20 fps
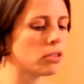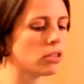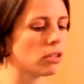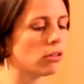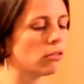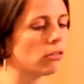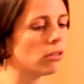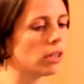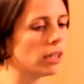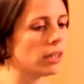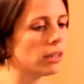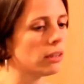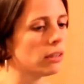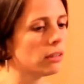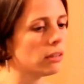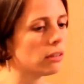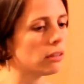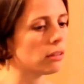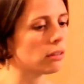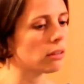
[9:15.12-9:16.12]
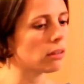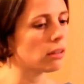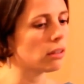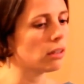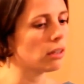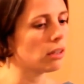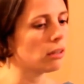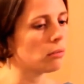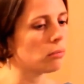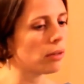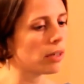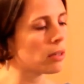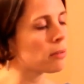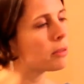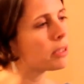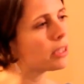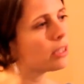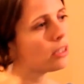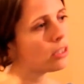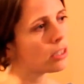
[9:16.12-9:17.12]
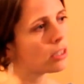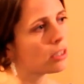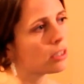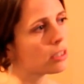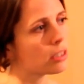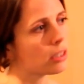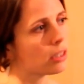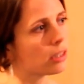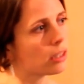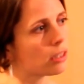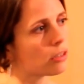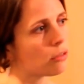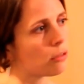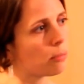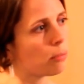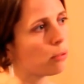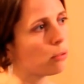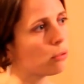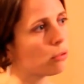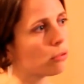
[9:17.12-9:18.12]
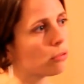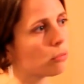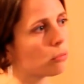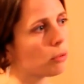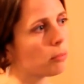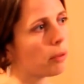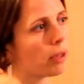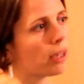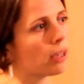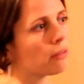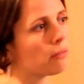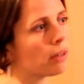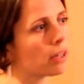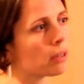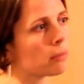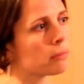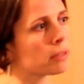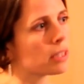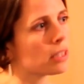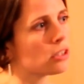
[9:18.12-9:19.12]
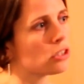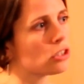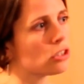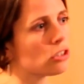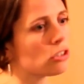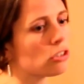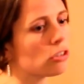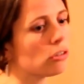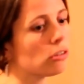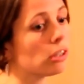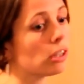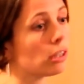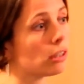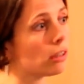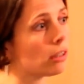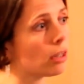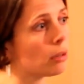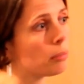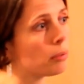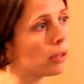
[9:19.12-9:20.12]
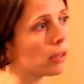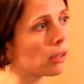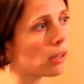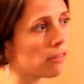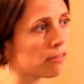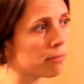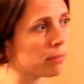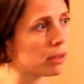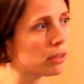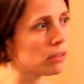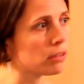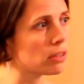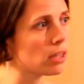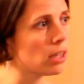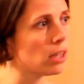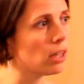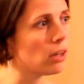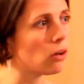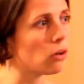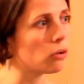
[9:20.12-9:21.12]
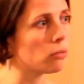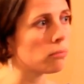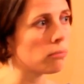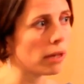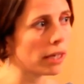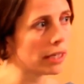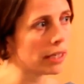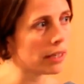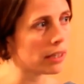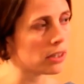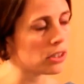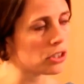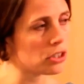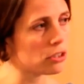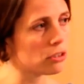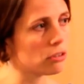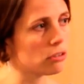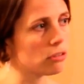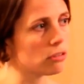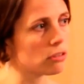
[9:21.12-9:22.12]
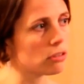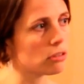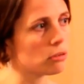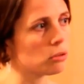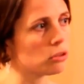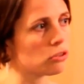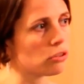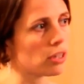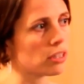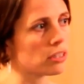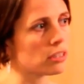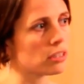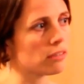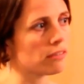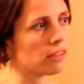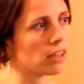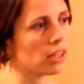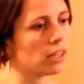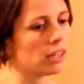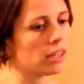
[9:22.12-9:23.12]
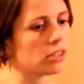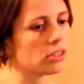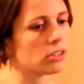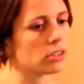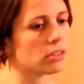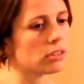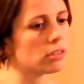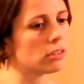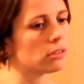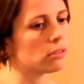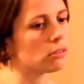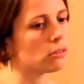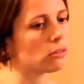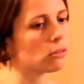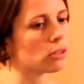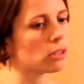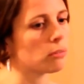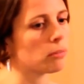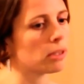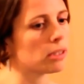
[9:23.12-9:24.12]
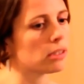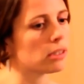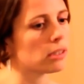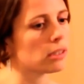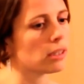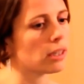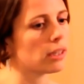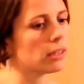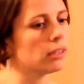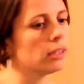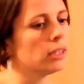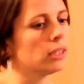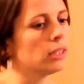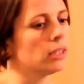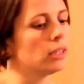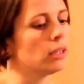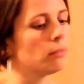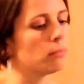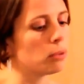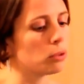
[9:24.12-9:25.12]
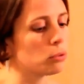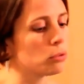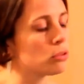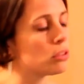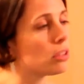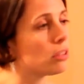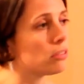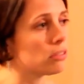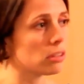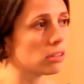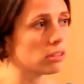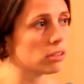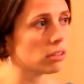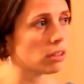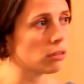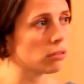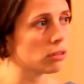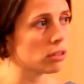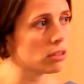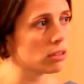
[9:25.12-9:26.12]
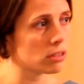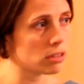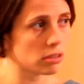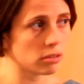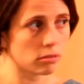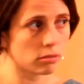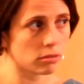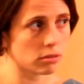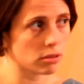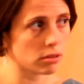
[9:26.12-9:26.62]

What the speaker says: So in the recommendations in this report, we're making recommendations to the Ethiopian government on many issues to address the violations that are documented there, but also to the donors to